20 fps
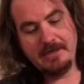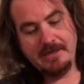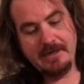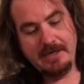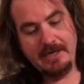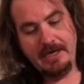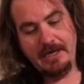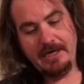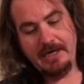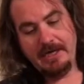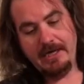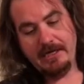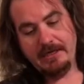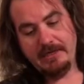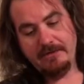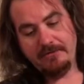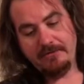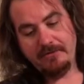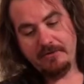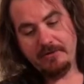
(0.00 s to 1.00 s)

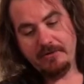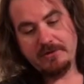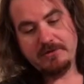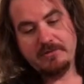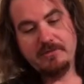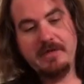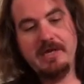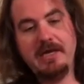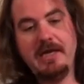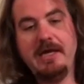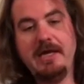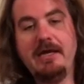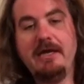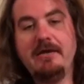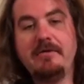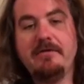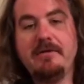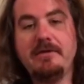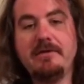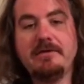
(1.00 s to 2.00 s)
And of course, we
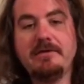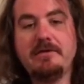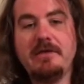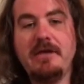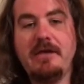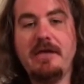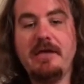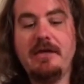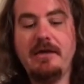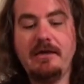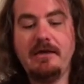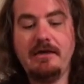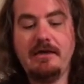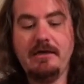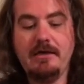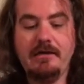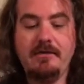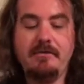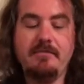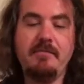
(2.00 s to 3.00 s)
have us a
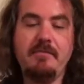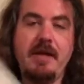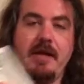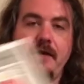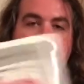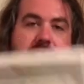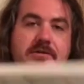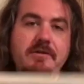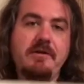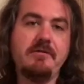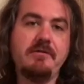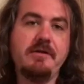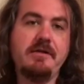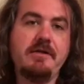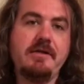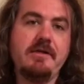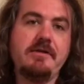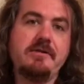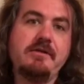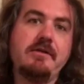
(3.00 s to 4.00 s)
milestone
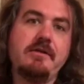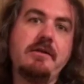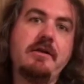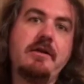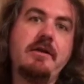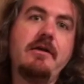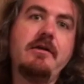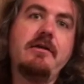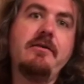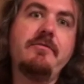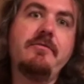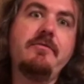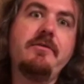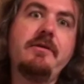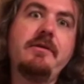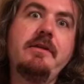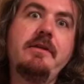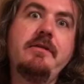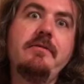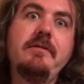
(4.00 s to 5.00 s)
edition of
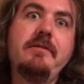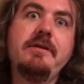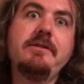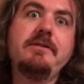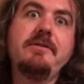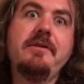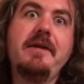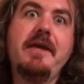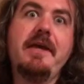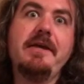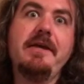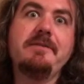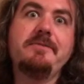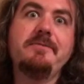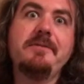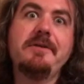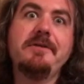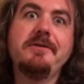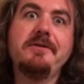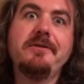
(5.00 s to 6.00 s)
what the original
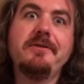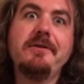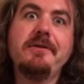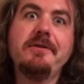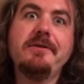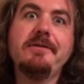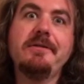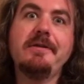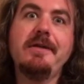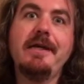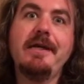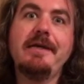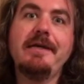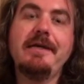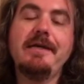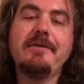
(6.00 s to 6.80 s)
X-Men looked like.